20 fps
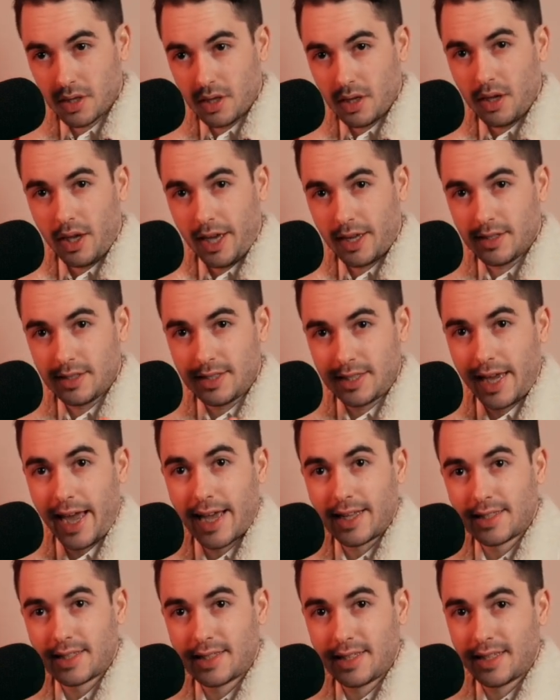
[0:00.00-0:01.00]
and
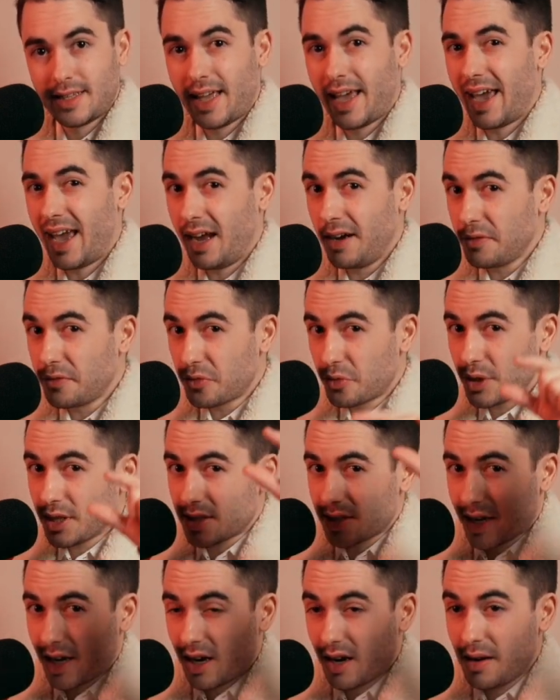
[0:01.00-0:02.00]
tested every
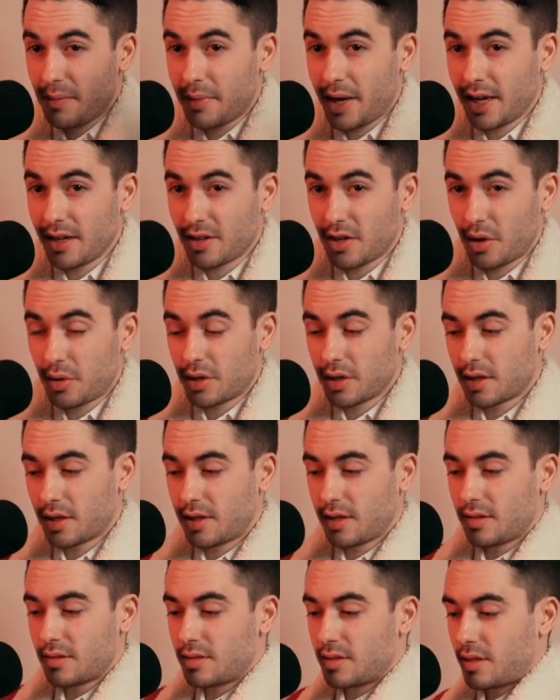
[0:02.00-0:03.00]
time I go to
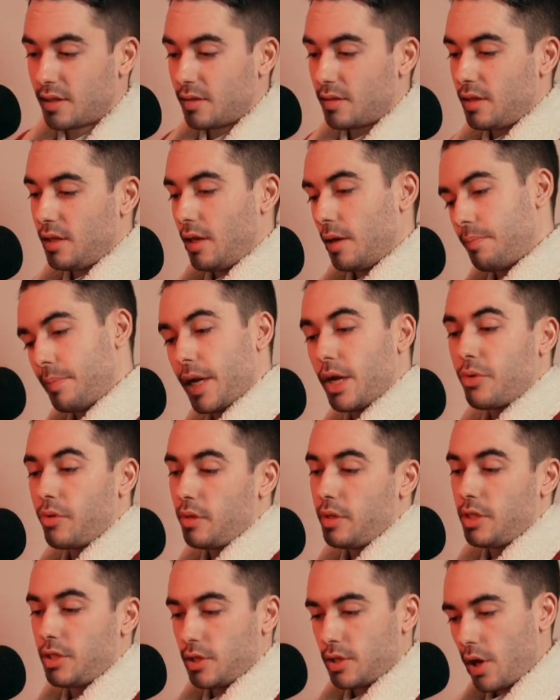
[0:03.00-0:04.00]
kill Tony?
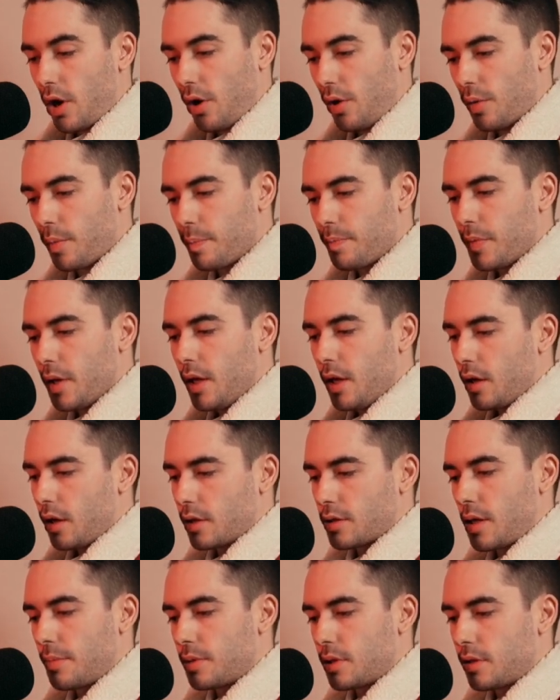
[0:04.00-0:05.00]
Apparently so,
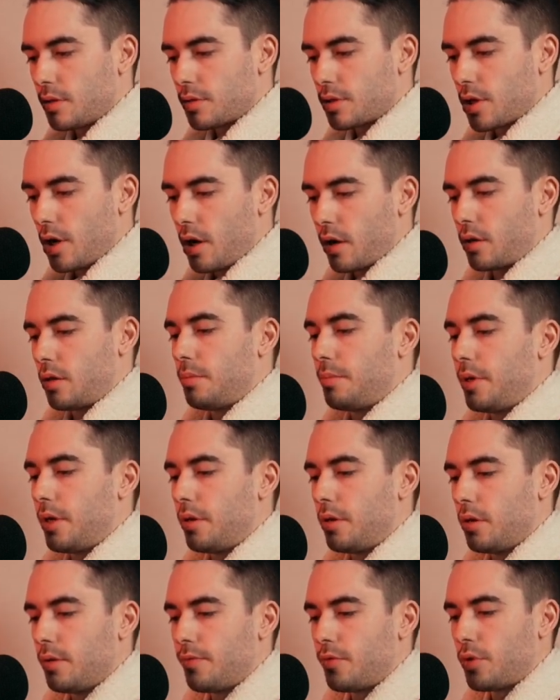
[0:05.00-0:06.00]
because I'm still talking
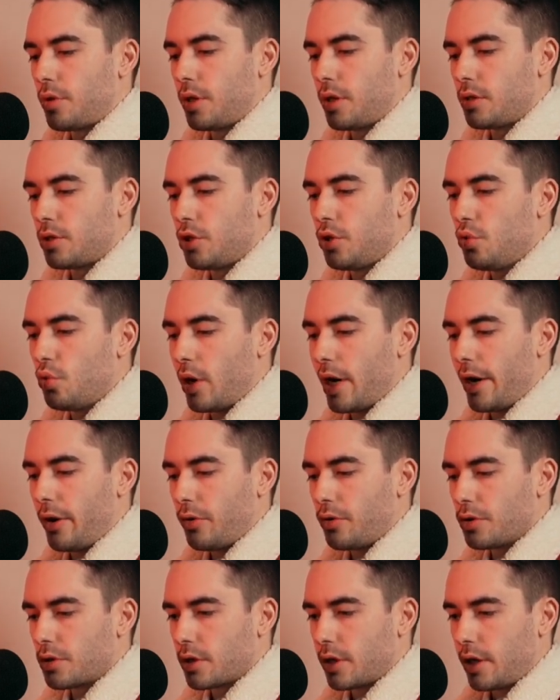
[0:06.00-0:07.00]
about it for like 2
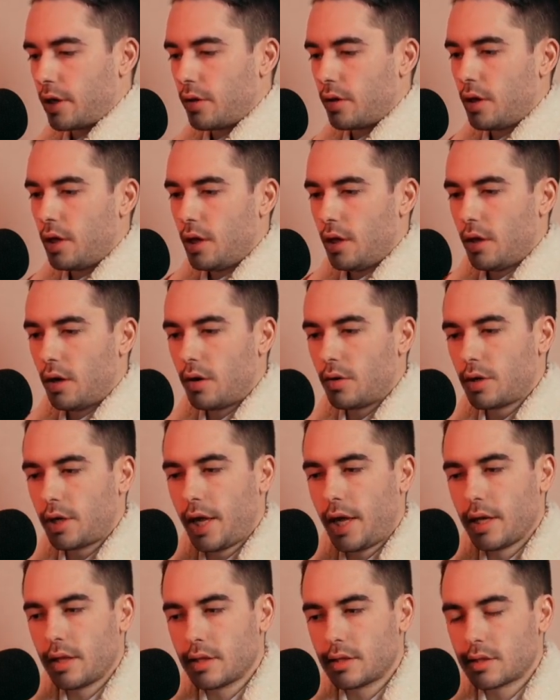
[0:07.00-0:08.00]
hours now.
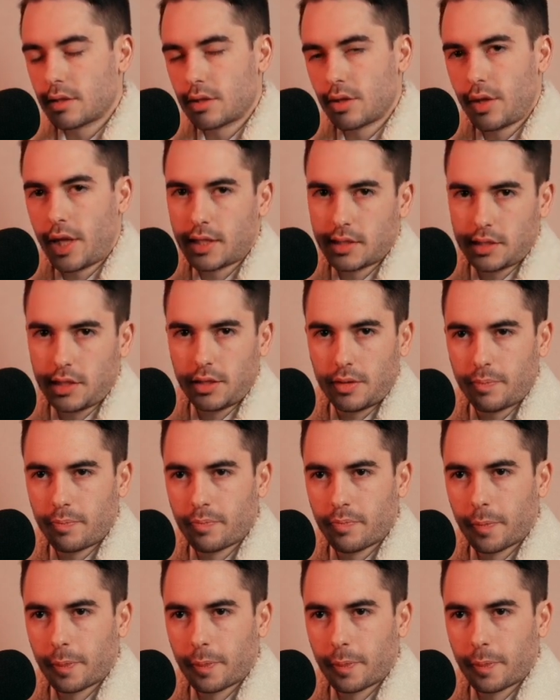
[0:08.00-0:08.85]
Okay, so that's it.